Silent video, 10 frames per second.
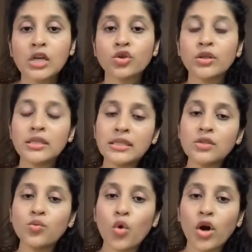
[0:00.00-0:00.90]
So this
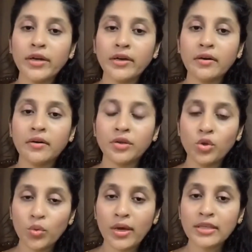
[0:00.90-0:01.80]
is what uh,
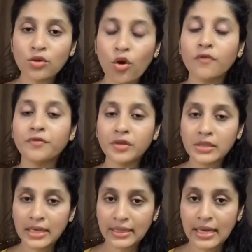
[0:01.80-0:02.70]
US
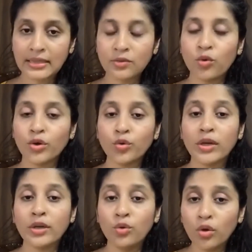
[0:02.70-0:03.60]
offers and that's what you
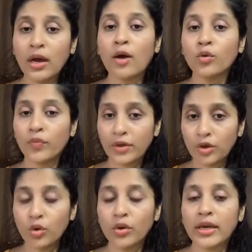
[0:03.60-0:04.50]
can look out when
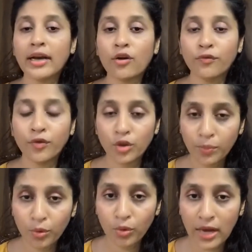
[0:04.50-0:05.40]
you're looking out for the
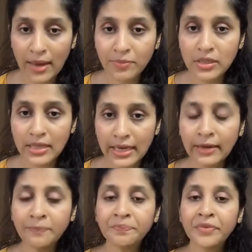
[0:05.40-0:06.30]
programs
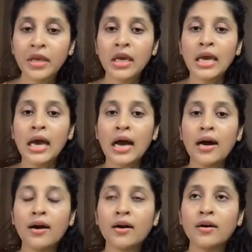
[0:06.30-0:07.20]
there.
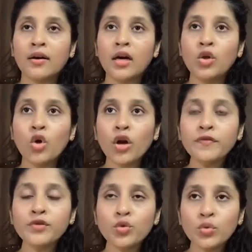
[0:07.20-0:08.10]
Uh, a lot
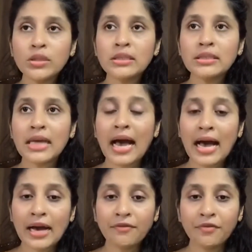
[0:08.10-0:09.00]
of students
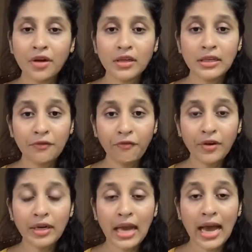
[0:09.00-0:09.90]
have
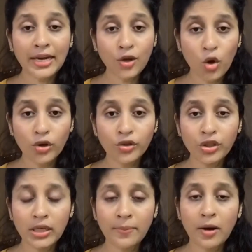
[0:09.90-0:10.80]
different
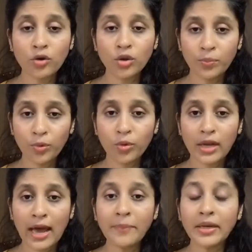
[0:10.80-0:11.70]
ideology about the
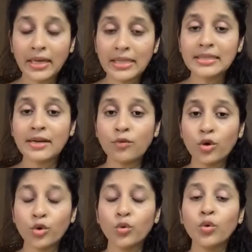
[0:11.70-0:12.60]
program and hence i
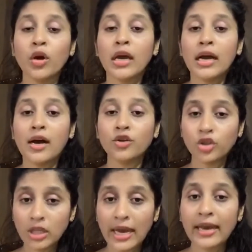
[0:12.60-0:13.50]
want to uh,
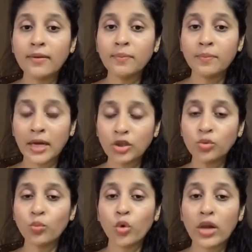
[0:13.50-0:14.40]
share
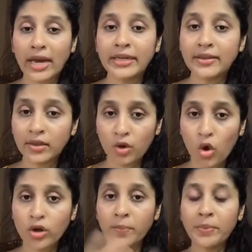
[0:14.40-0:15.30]
much more lighter
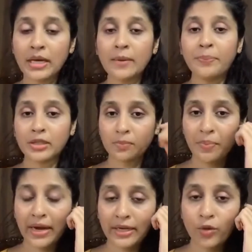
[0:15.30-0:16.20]
on a bigger
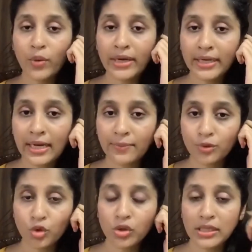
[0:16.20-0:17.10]
perspective when it
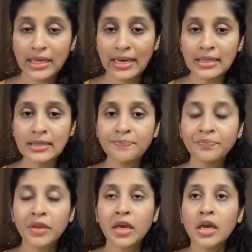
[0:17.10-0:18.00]
comes to cs
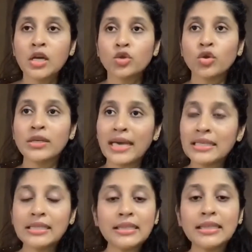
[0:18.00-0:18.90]
so
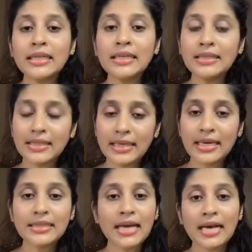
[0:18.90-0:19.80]
yes certainly
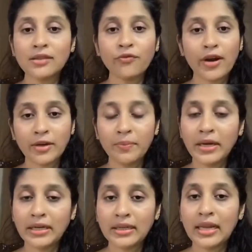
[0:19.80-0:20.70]
cs has
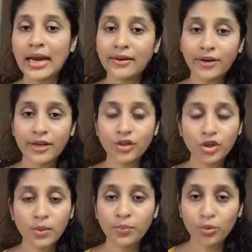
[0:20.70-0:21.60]
fundamental and
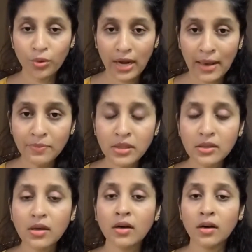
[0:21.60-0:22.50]
traditional
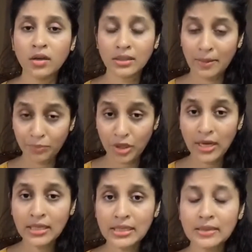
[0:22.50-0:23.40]
programs uh,
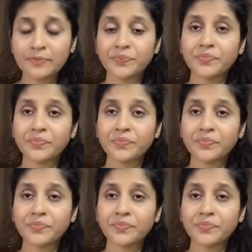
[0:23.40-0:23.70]
subjects